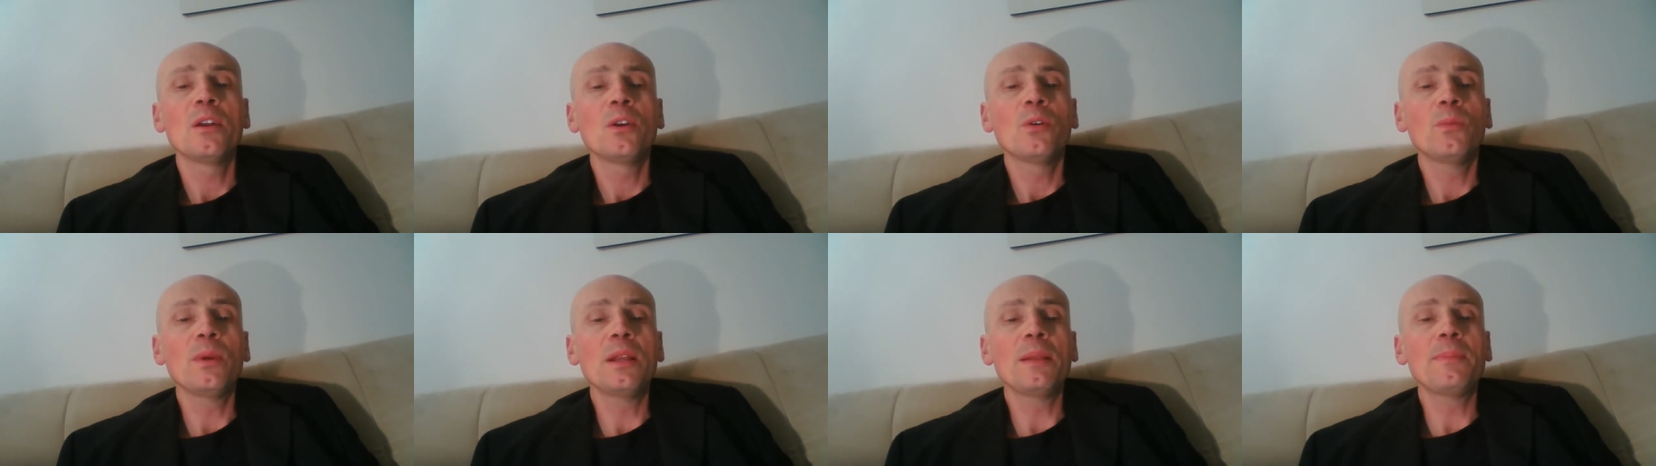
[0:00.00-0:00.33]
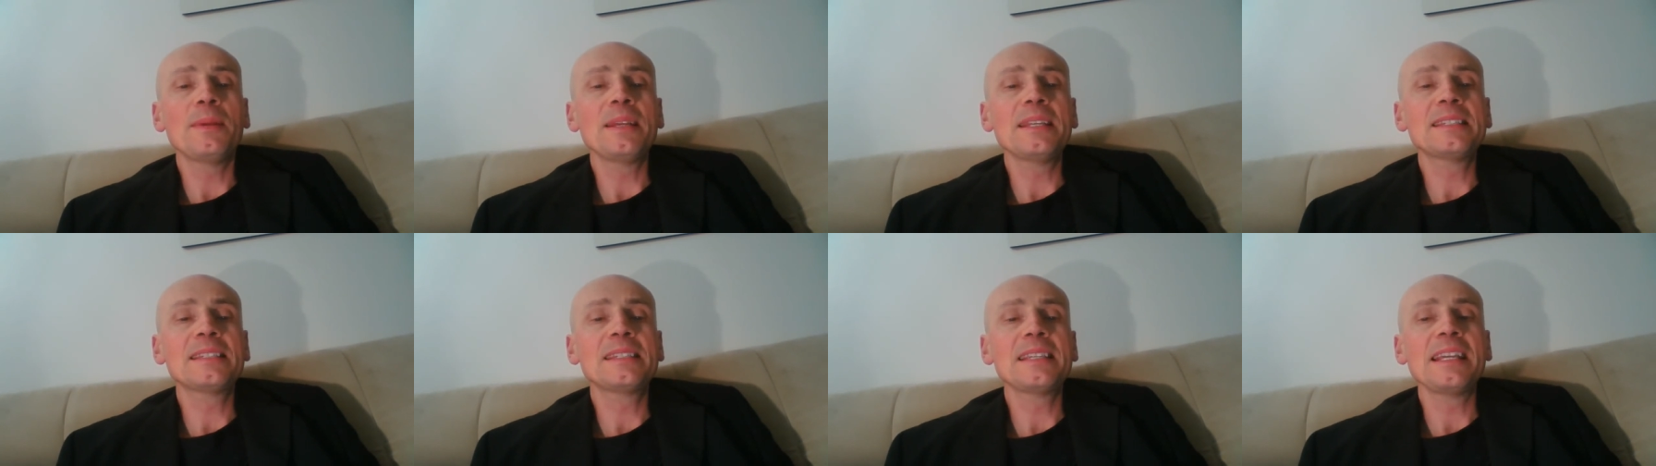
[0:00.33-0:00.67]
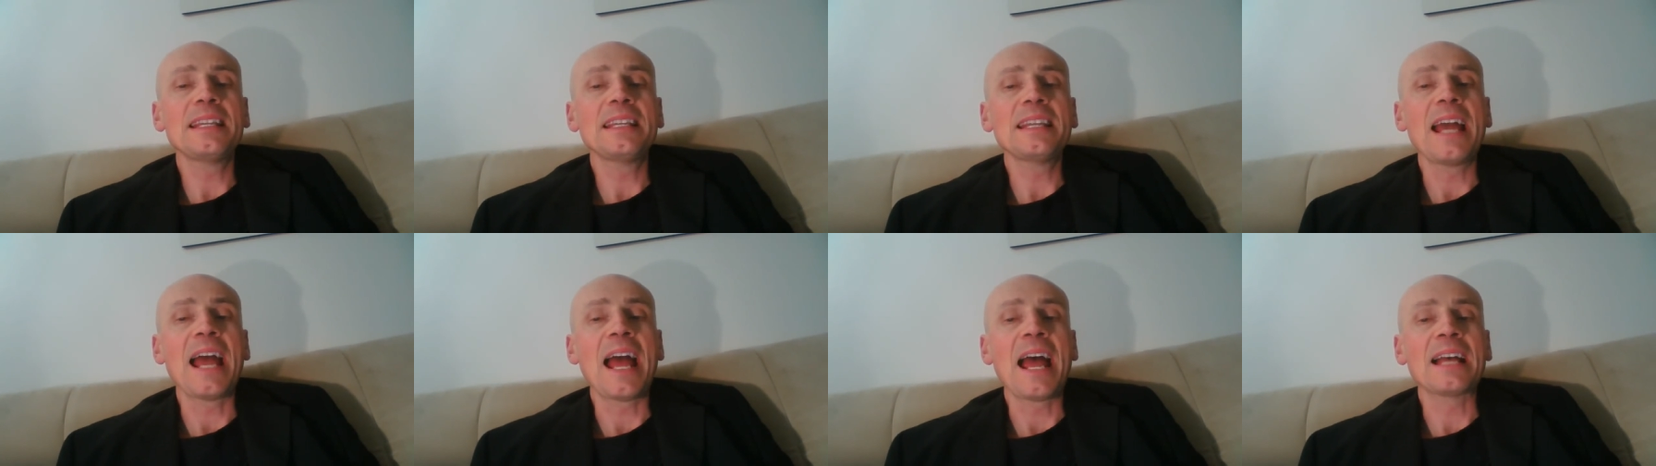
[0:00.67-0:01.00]
will be
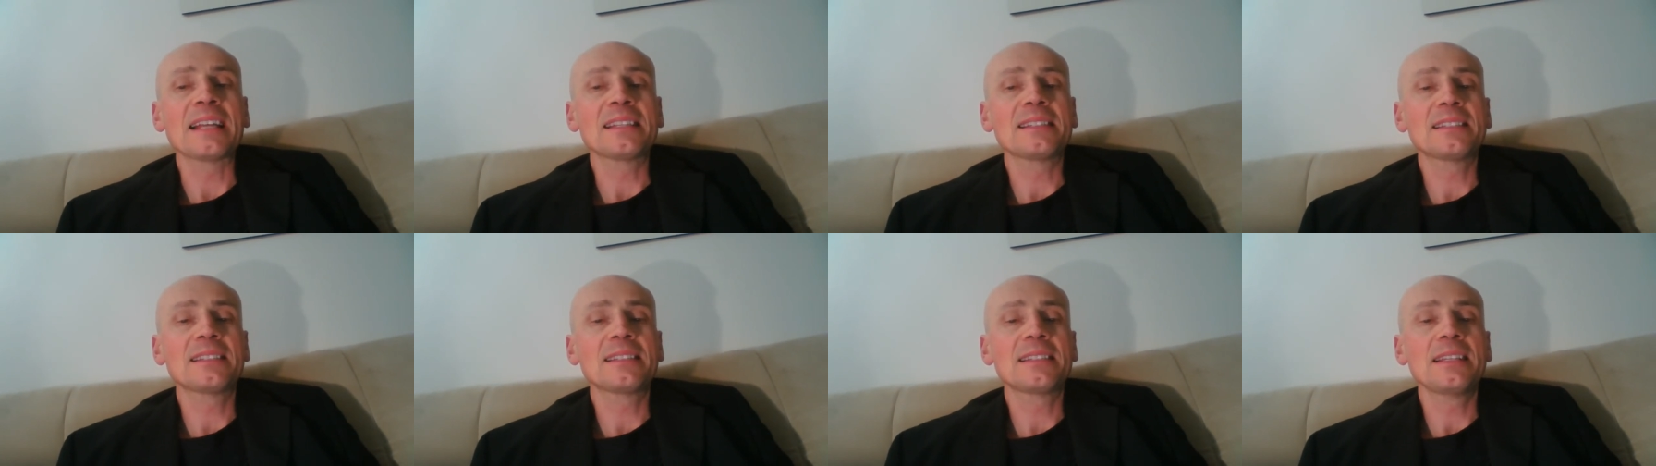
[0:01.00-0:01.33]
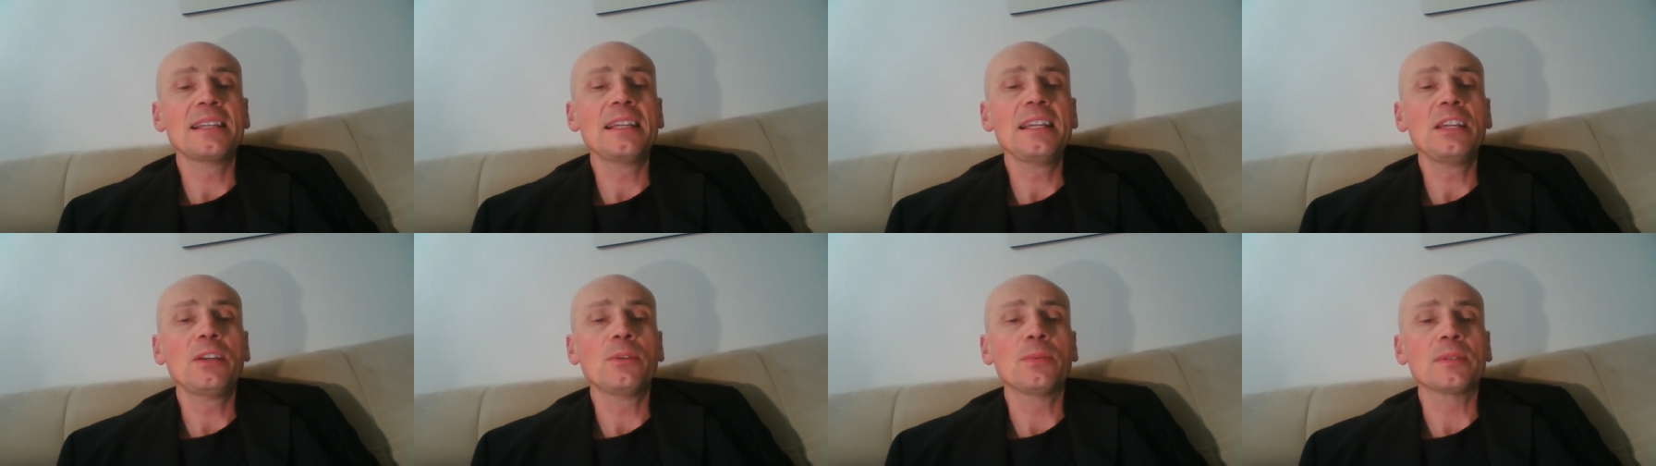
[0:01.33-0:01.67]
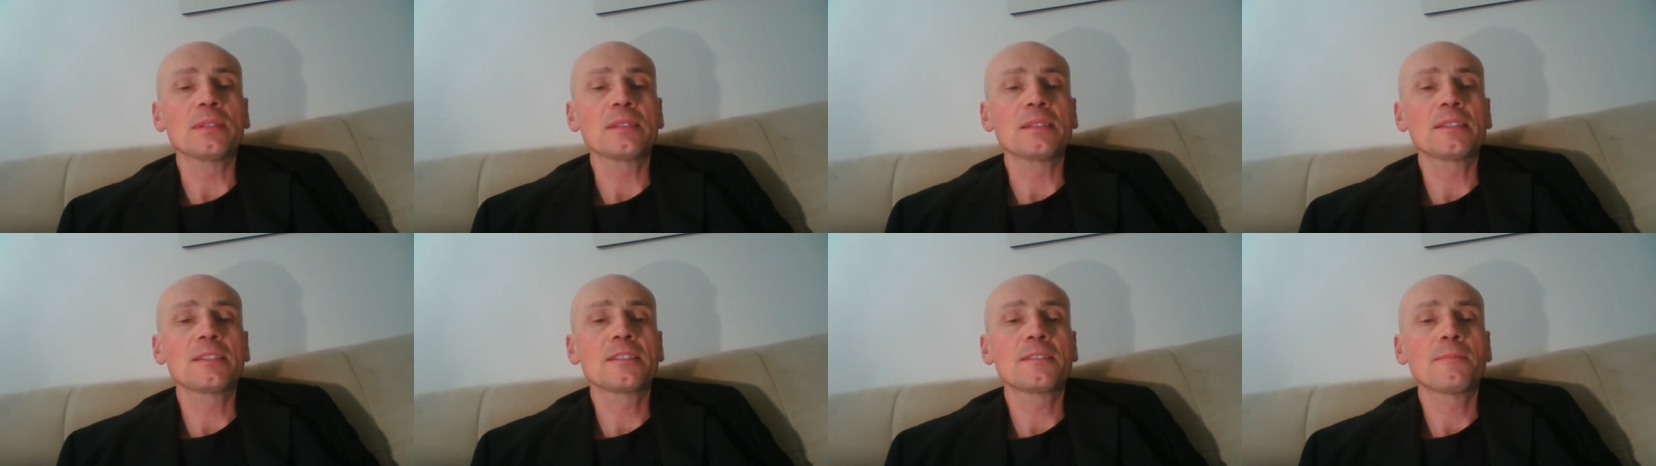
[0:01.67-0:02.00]
seen as
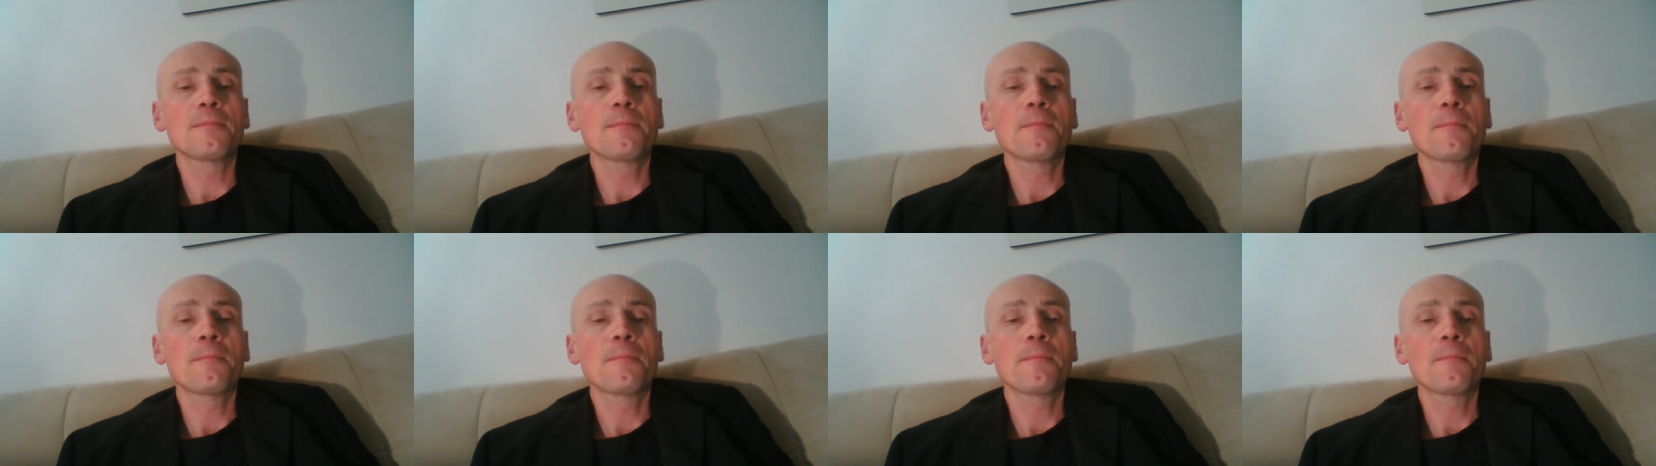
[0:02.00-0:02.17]
equals.